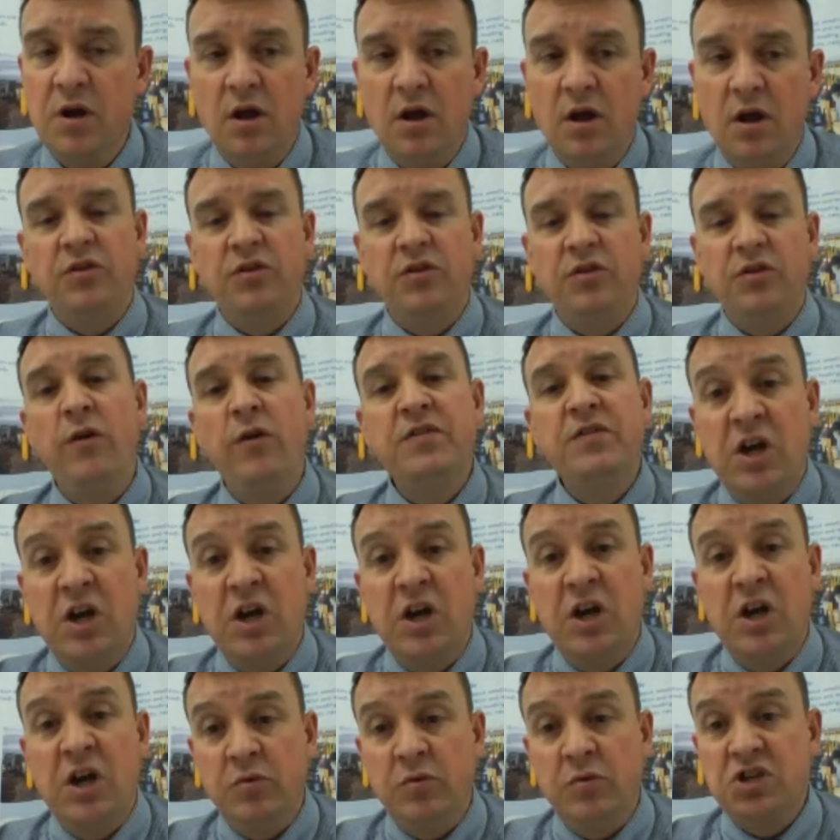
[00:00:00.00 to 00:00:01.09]
The rivers are
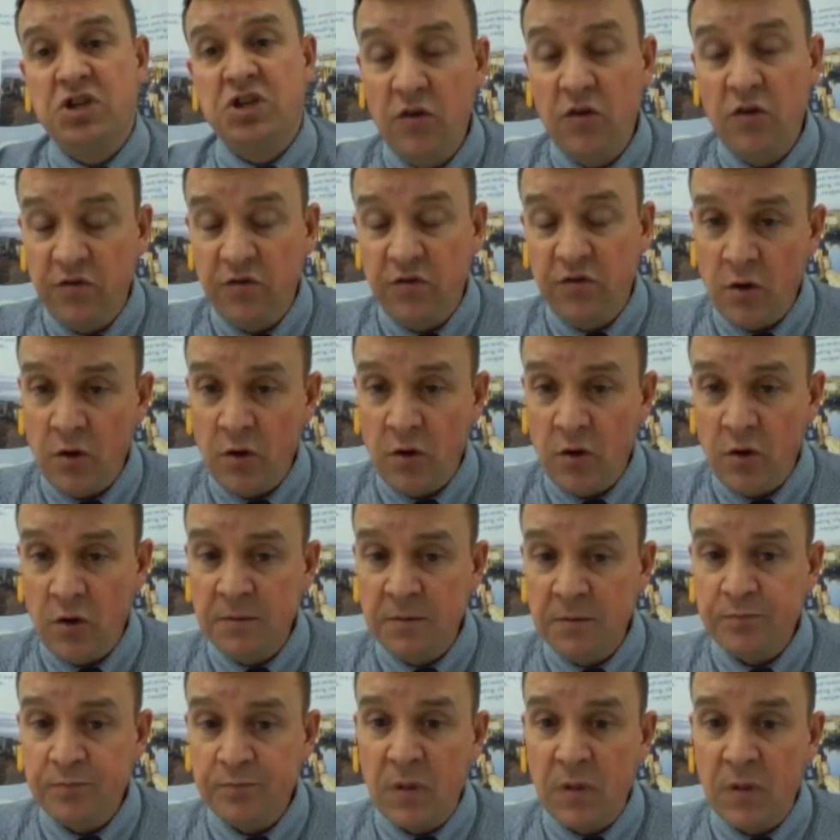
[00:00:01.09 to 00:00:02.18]
generally slow flowing,